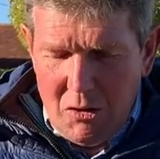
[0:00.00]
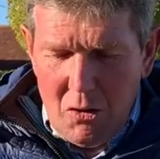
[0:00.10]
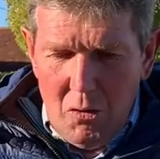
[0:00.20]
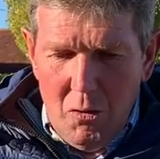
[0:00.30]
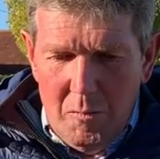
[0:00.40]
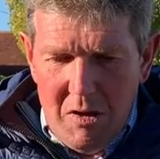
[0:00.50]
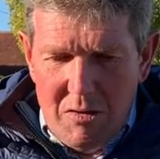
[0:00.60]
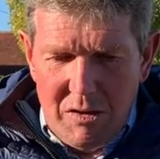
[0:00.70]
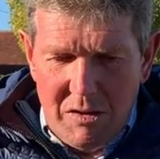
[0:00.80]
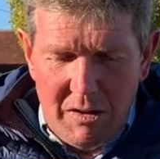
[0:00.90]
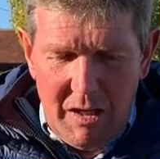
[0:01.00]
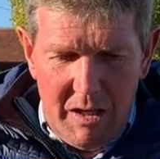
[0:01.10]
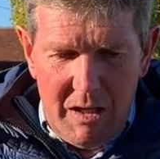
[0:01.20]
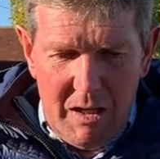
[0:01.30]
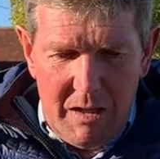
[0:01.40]
almost
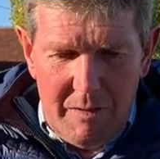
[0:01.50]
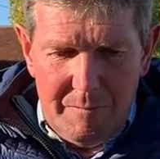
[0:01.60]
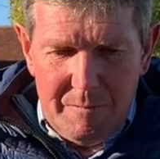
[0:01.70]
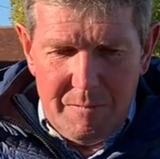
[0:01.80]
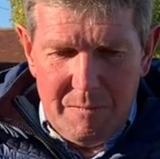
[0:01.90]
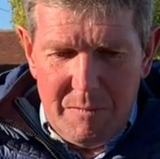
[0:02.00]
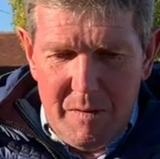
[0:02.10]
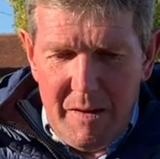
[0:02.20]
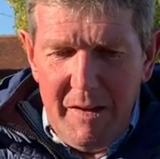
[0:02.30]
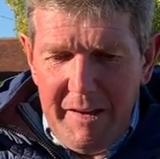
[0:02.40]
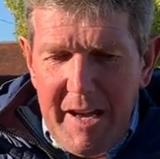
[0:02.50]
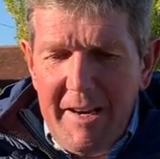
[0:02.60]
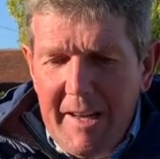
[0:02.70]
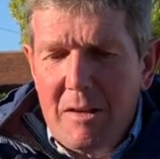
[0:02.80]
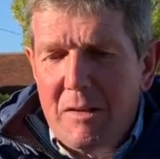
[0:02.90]
uh, laid
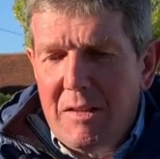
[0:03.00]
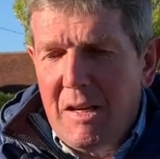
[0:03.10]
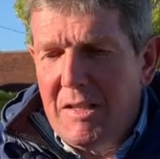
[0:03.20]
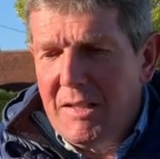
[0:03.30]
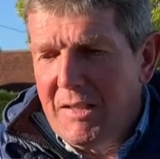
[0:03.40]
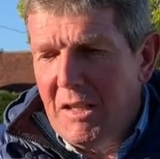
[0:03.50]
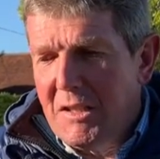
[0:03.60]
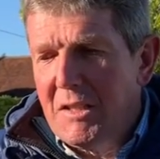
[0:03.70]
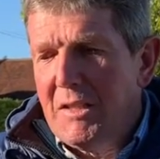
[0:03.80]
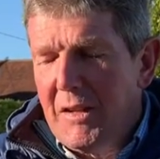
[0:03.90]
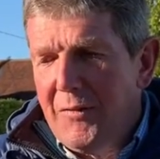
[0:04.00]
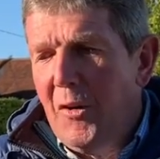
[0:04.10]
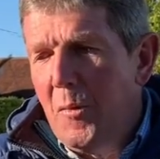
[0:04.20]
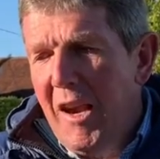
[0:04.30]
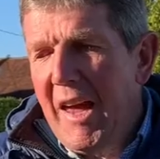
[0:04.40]
out in, in such a they're
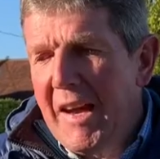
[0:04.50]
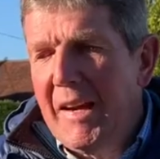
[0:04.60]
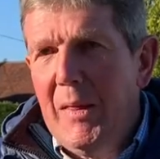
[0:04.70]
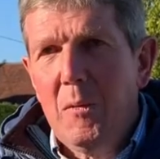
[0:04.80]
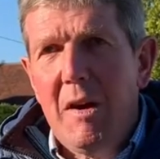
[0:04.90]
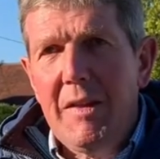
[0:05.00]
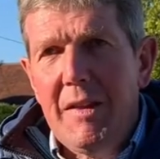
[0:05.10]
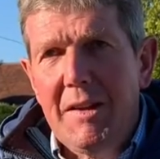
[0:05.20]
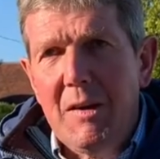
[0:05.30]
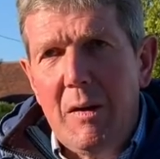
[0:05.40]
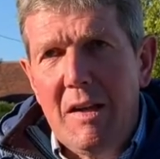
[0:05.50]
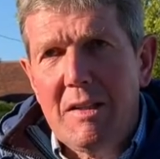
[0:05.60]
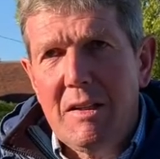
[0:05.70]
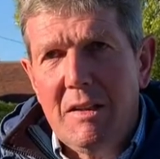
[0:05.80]
formulaic in the way that they do it